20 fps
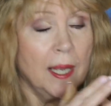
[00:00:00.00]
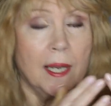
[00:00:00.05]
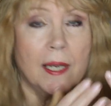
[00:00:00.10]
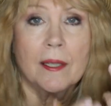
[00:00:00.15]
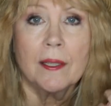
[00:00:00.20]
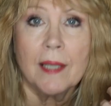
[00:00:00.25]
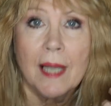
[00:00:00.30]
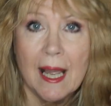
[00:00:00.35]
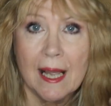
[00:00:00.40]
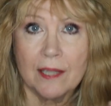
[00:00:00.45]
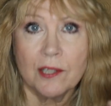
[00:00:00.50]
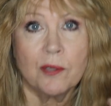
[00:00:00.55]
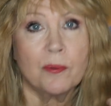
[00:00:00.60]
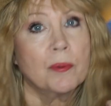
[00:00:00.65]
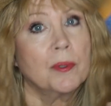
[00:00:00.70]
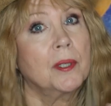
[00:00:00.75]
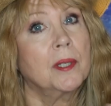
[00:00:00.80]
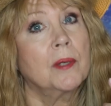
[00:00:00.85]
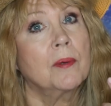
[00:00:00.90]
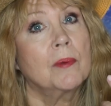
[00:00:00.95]
It lasts
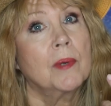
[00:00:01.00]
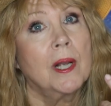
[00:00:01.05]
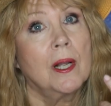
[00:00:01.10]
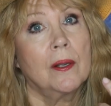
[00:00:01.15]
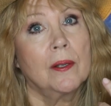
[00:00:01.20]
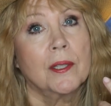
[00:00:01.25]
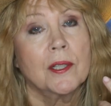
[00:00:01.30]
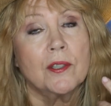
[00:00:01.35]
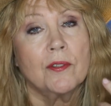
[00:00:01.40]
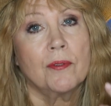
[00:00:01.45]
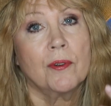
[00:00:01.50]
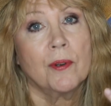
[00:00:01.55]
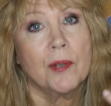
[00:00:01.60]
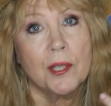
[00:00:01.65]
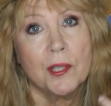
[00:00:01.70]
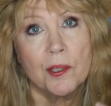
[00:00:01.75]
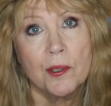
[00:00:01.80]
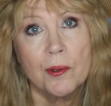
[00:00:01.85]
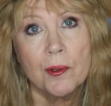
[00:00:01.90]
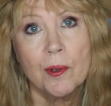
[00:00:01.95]
really well, and it's
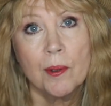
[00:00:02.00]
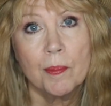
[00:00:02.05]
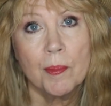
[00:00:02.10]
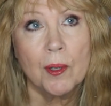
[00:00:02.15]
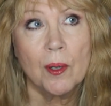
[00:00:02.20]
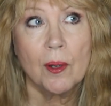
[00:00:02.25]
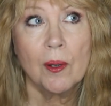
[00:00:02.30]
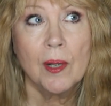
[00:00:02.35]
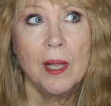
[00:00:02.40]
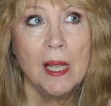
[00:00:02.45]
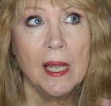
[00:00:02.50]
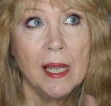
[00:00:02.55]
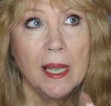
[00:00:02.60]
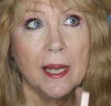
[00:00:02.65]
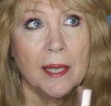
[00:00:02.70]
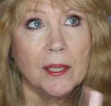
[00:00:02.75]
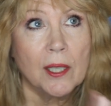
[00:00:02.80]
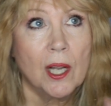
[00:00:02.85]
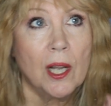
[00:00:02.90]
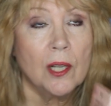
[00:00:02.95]
very durable.
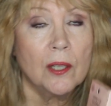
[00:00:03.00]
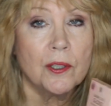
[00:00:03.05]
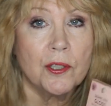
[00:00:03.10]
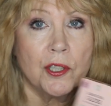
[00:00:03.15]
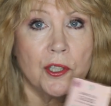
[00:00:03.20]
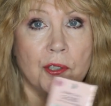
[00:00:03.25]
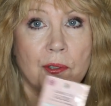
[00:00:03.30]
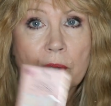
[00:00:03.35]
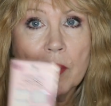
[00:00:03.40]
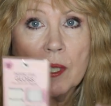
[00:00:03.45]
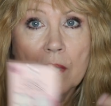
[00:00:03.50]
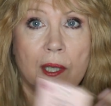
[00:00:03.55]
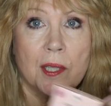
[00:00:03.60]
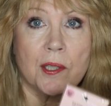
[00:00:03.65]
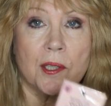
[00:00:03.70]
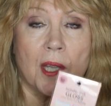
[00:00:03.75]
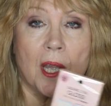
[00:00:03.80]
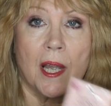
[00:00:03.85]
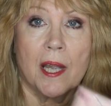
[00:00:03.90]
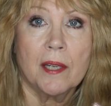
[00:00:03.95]
And Color Street
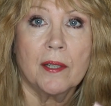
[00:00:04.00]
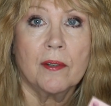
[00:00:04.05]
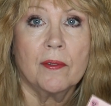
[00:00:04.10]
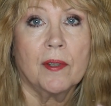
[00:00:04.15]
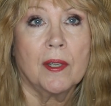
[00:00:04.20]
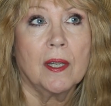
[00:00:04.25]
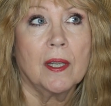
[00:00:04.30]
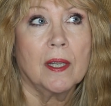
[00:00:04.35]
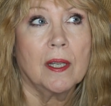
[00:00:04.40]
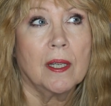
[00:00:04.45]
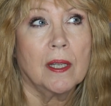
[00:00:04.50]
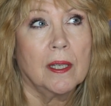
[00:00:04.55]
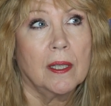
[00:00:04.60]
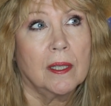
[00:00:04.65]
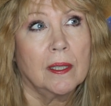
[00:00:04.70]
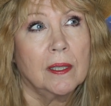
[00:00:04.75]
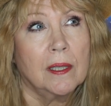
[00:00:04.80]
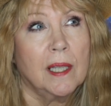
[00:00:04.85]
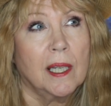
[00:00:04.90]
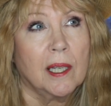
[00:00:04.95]
is kind
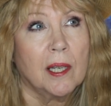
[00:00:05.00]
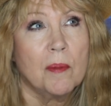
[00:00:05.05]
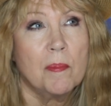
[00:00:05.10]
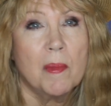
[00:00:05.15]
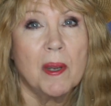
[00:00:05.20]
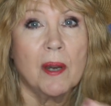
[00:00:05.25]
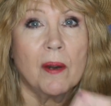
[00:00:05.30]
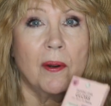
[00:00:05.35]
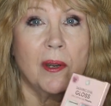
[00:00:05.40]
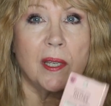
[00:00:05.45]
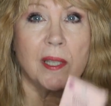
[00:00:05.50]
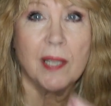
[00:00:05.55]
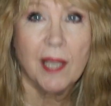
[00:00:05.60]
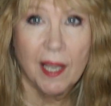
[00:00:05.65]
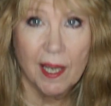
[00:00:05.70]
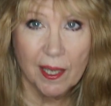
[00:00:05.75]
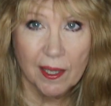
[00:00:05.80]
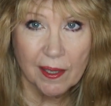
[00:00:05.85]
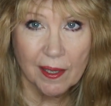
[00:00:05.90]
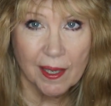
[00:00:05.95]
of like a Mary
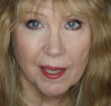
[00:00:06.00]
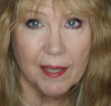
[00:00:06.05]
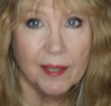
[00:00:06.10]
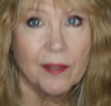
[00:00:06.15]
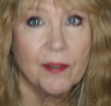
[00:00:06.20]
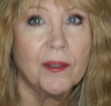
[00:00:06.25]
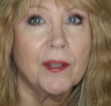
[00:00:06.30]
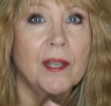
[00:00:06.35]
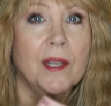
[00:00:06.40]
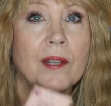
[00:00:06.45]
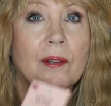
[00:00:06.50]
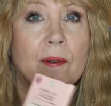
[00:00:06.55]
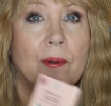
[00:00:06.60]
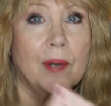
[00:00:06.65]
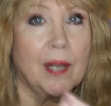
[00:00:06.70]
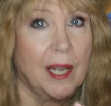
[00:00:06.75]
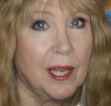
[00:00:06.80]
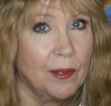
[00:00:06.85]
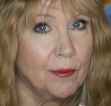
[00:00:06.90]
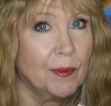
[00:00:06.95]
Kay kind of thing,
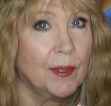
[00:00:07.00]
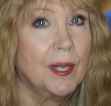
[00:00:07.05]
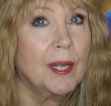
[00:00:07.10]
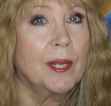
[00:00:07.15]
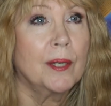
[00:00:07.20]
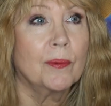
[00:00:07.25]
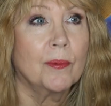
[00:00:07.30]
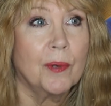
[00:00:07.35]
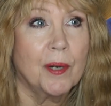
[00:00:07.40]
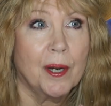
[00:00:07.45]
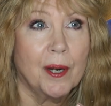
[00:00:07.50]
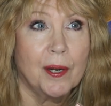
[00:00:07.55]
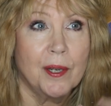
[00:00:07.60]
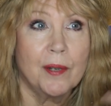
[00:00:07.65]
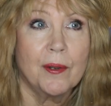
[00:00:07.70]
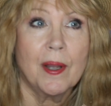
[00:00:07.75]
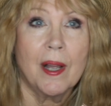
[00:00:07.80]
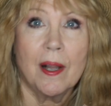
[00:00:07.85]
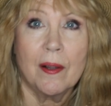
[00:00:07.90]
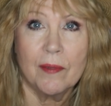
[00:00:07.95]
or Avon, where
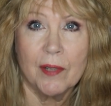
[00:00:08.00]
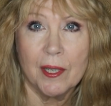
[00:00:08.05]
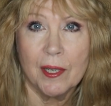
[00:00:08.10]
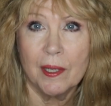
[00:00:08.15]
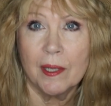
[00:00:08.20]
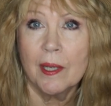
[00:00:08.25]
you have